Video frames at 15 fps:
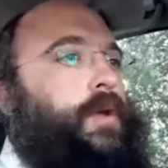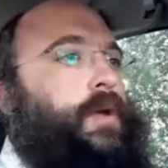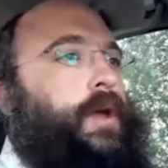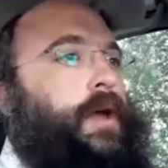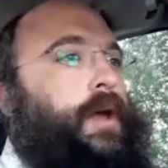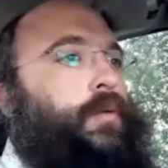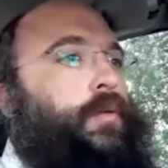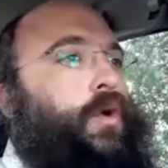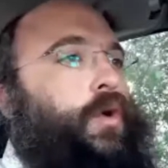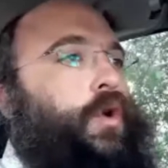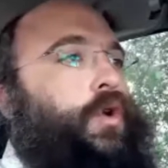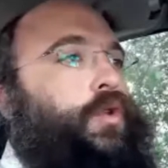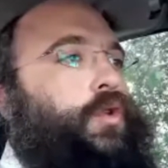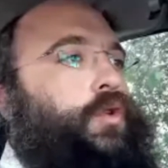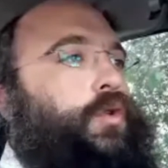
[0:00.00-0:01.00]
And we're going
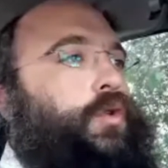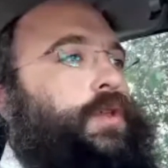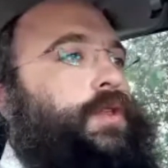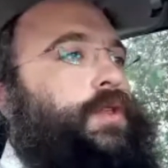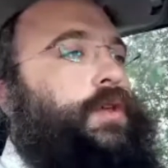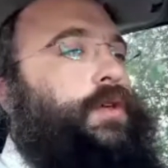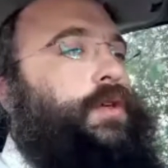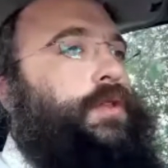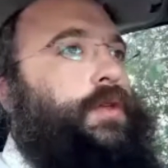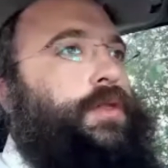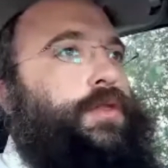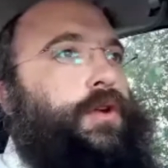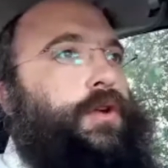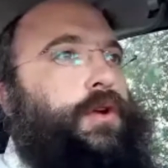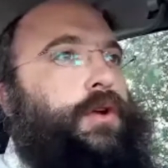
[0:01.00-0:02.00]
to do the
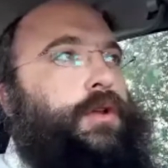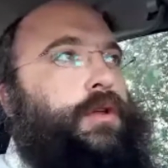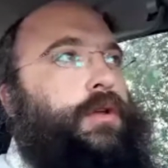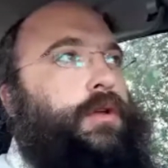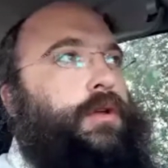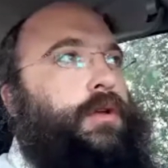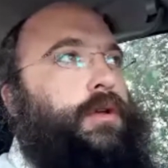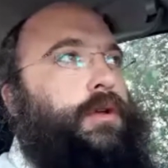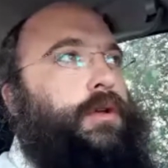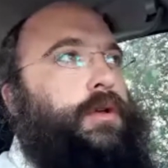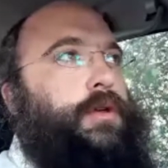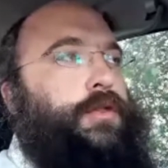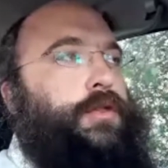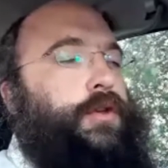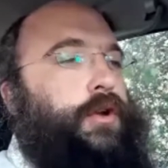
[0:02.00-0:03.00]
third
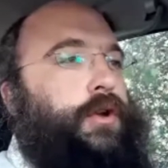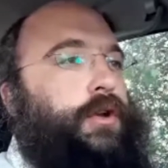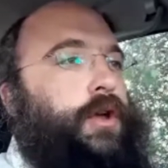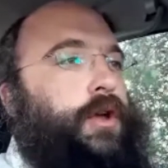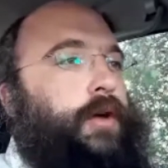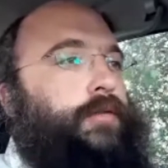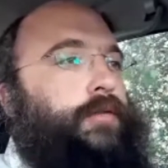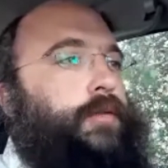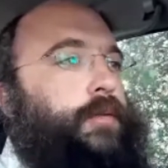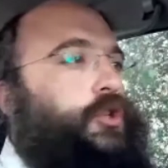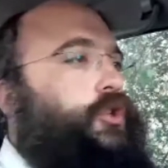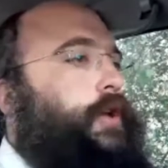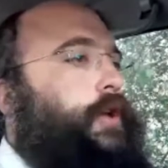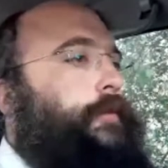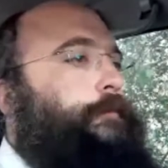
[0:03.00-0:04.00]
of the Mishna.